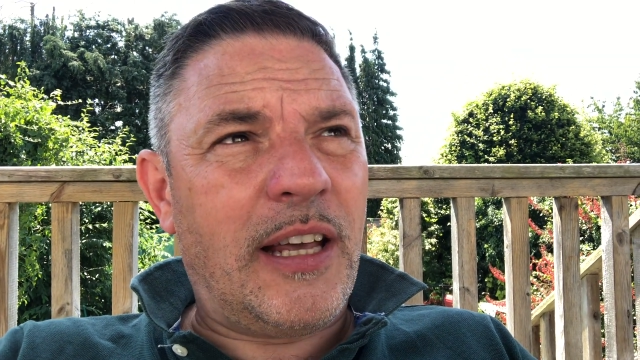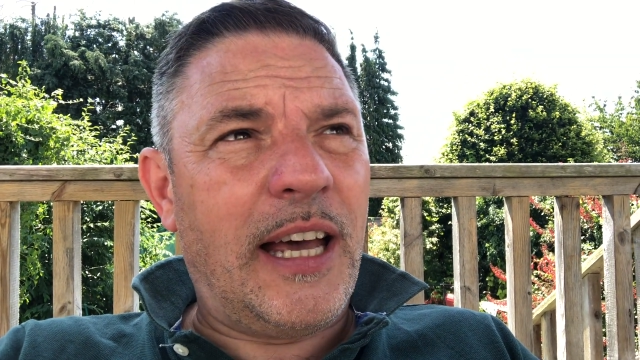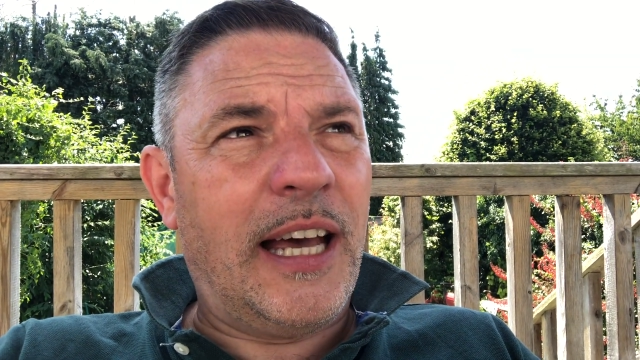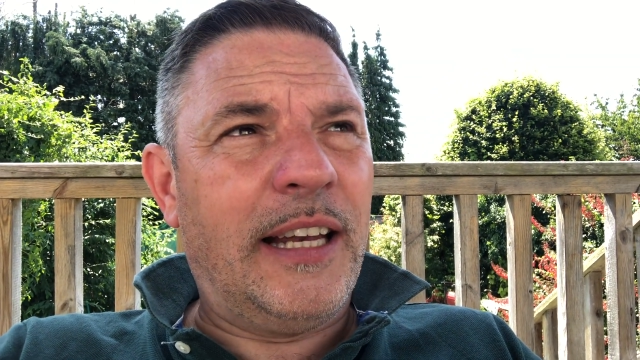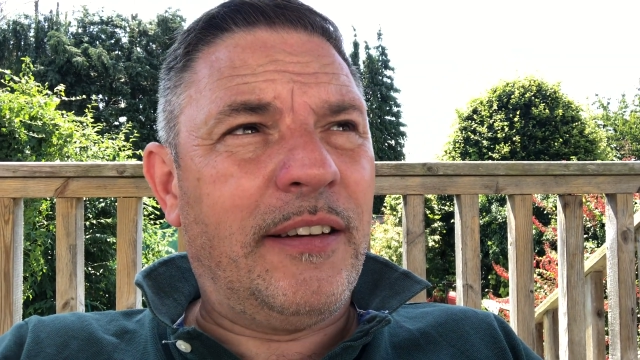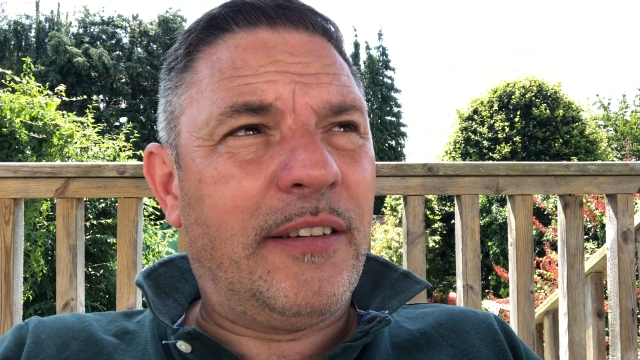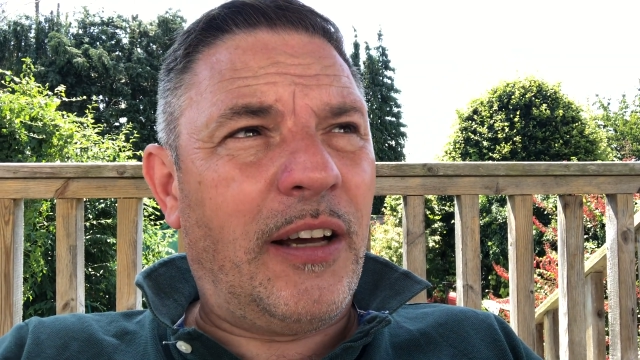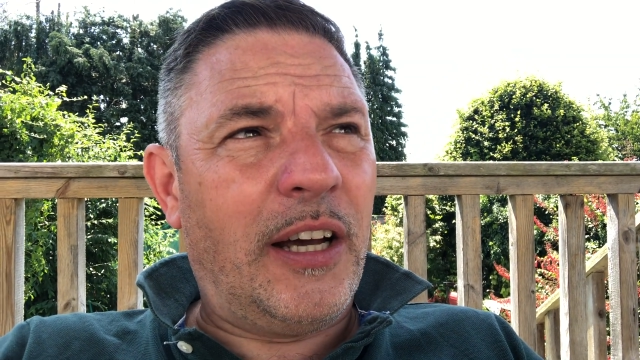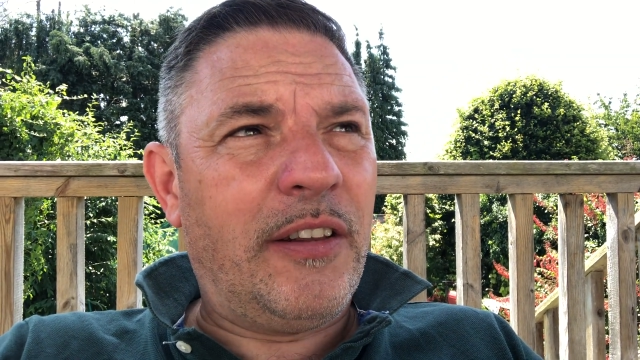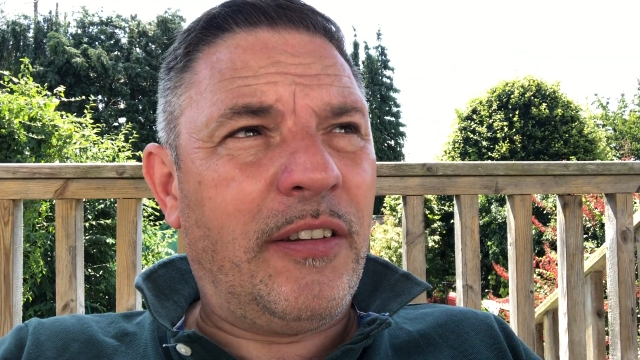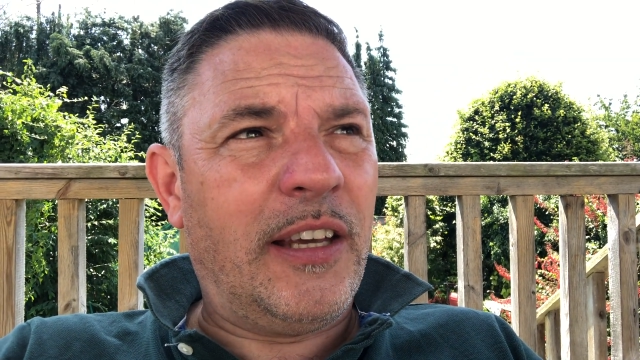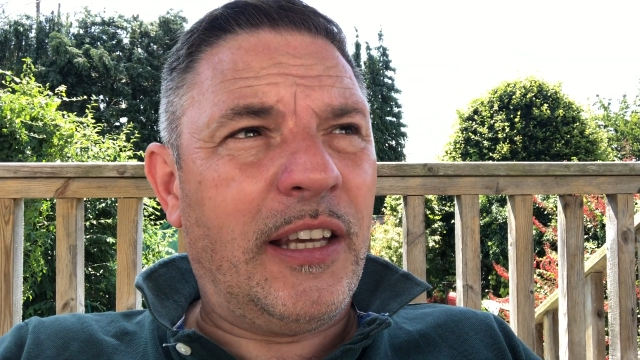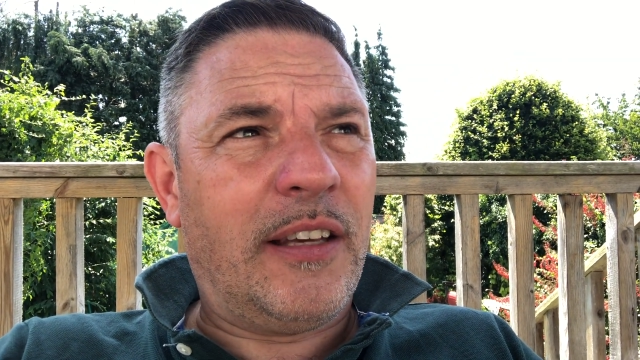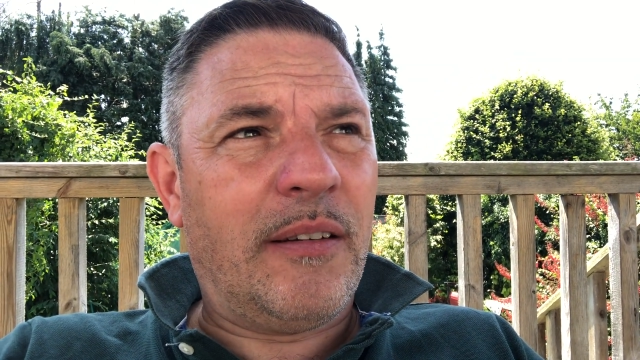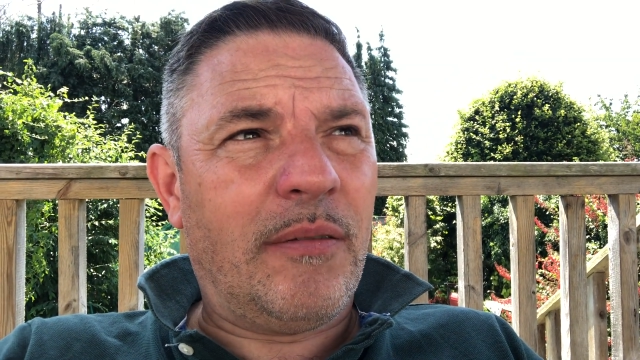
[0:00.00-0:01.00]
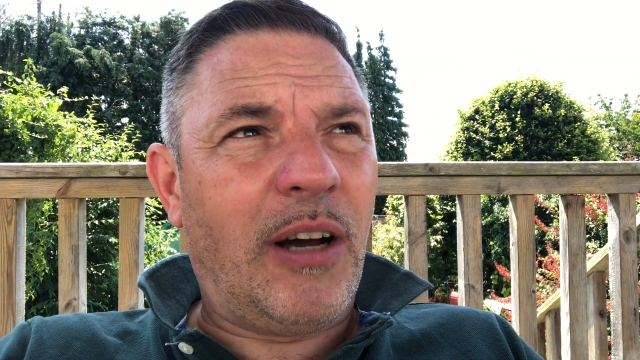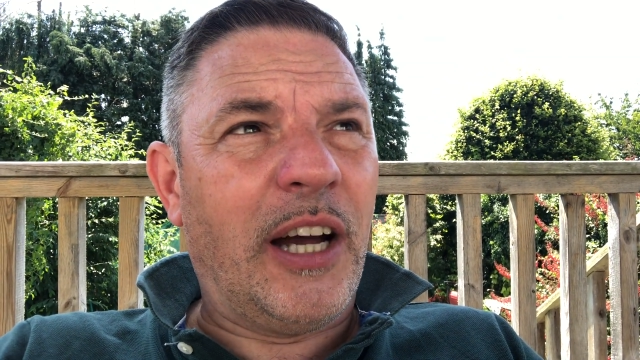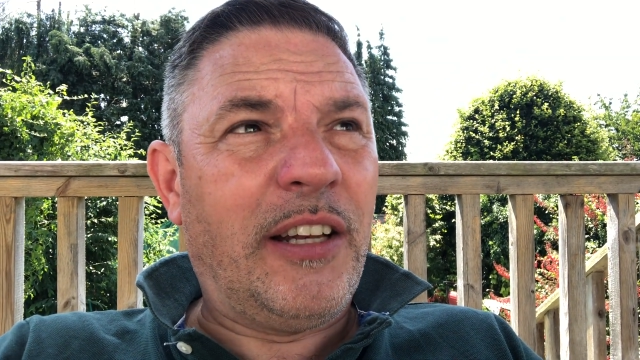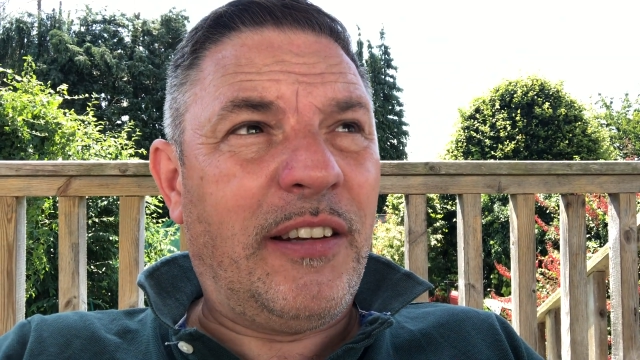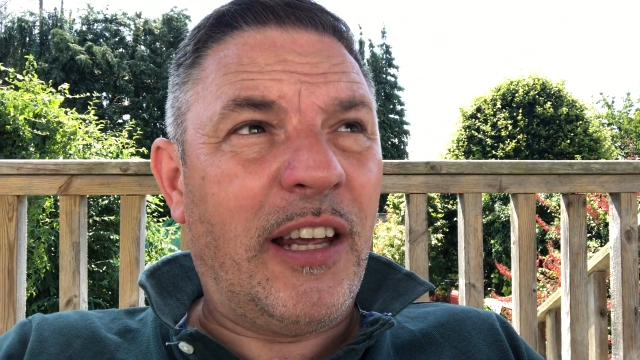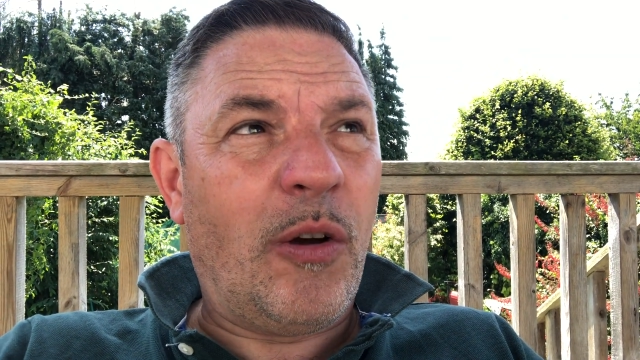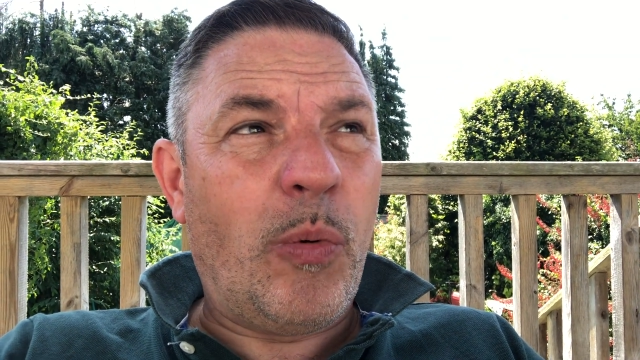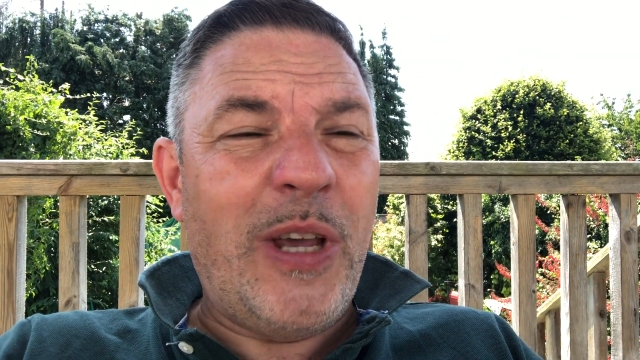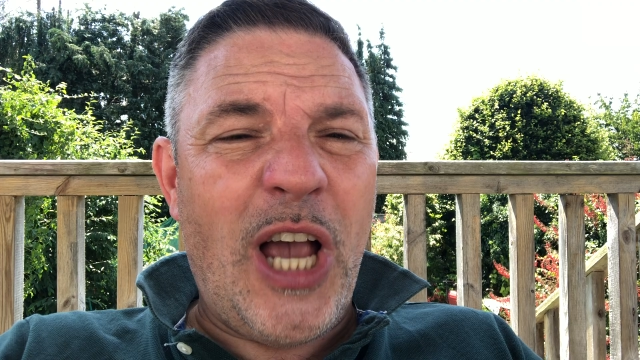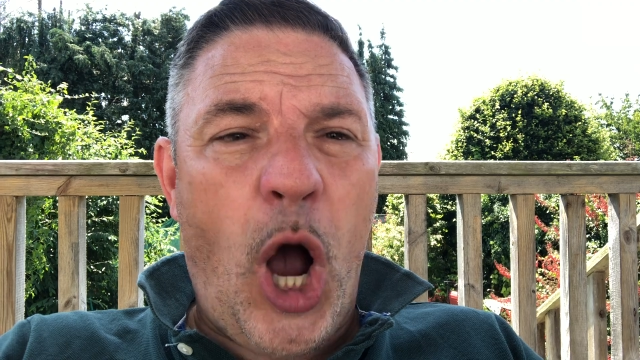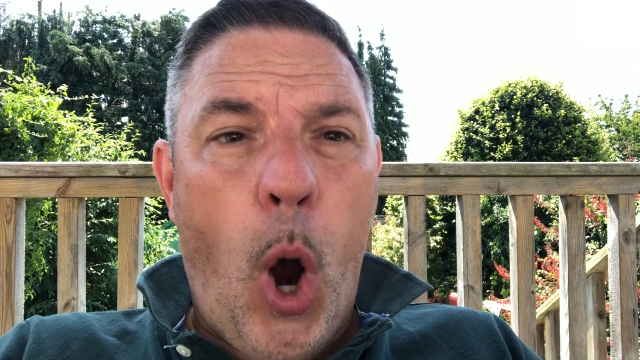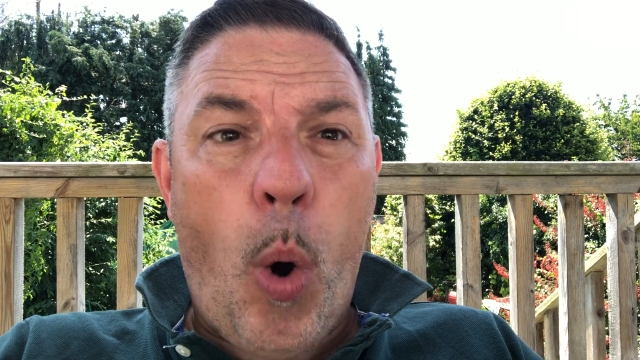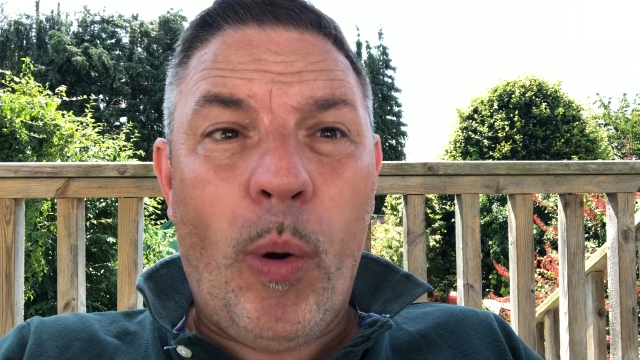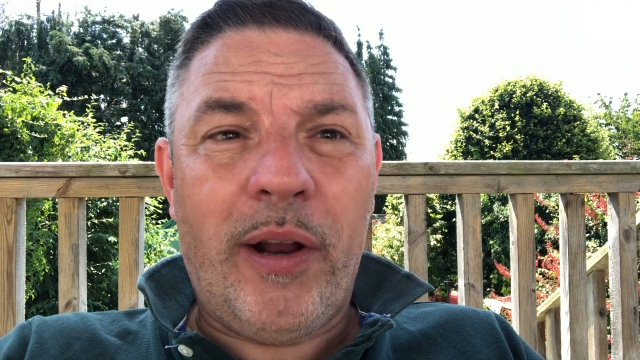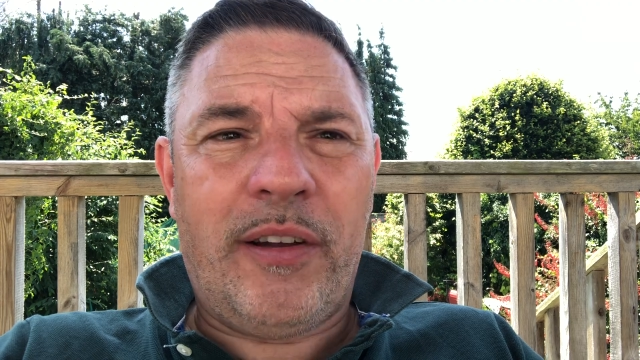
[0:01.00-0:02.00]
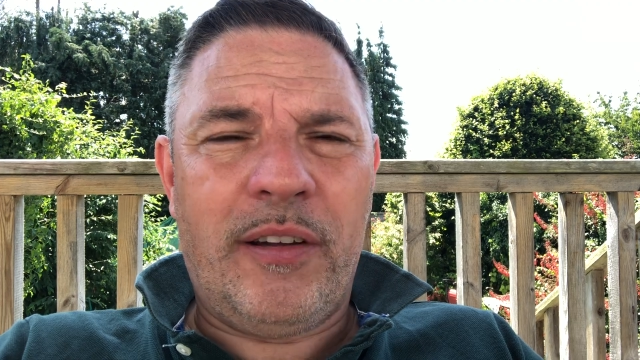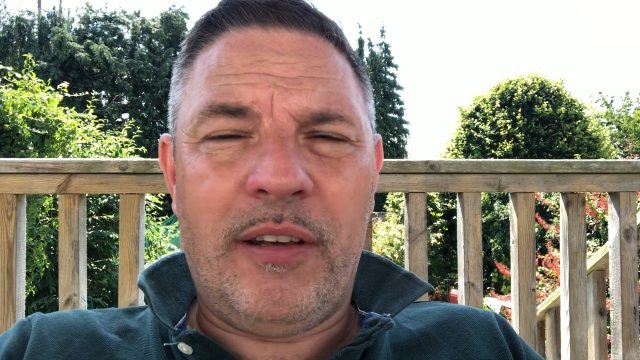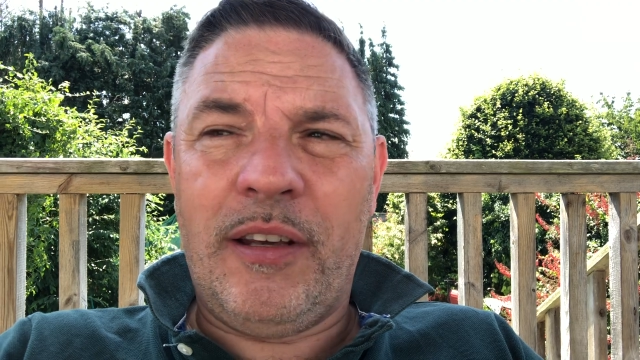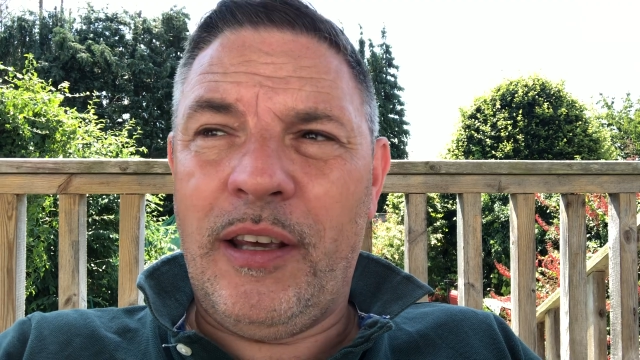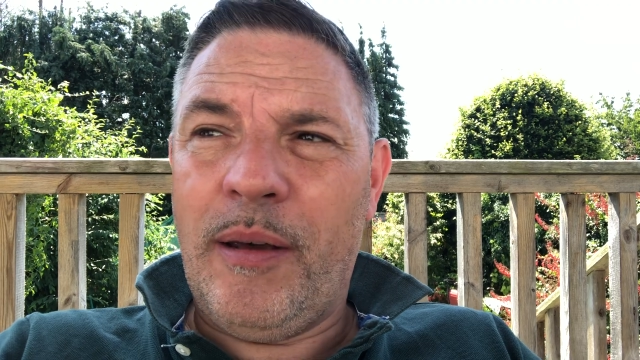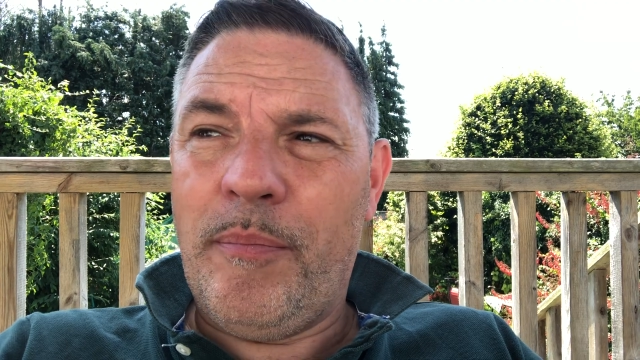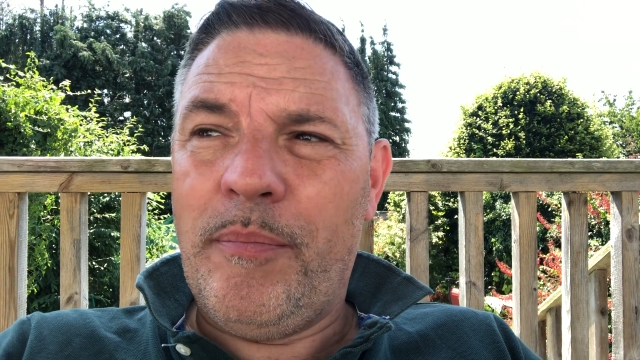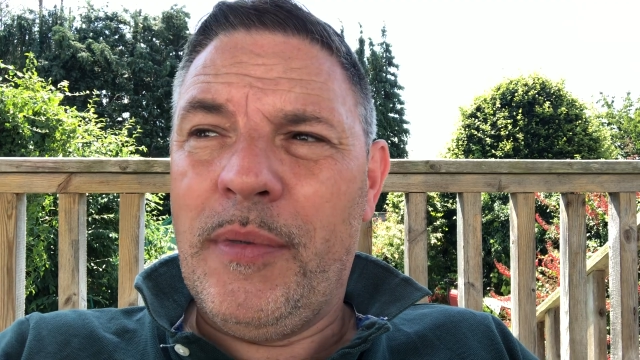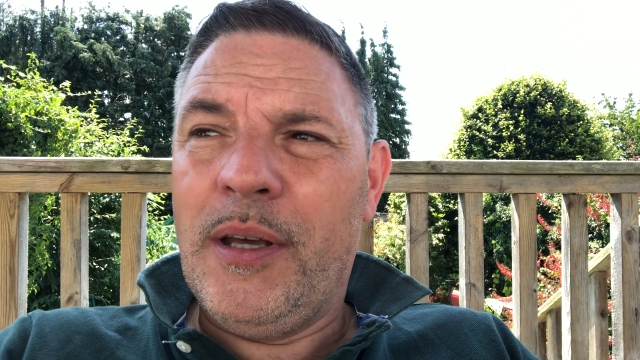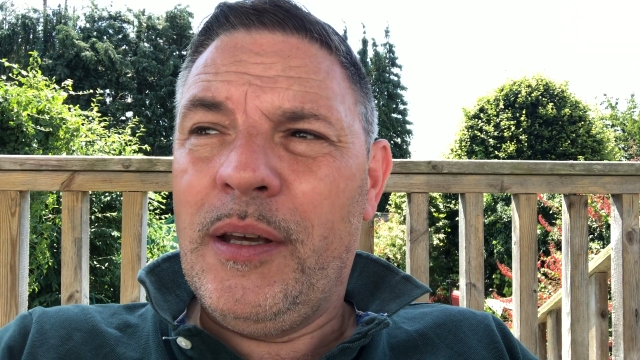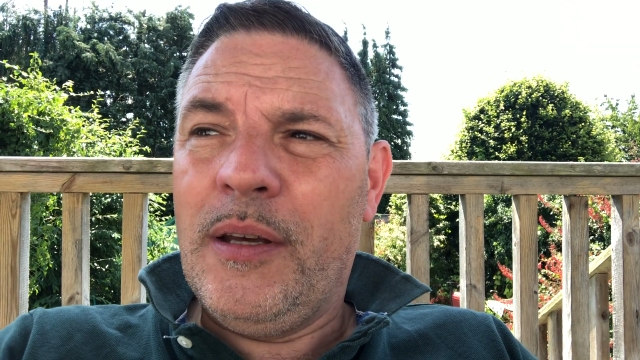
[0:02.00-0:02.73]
and I think we owe it to him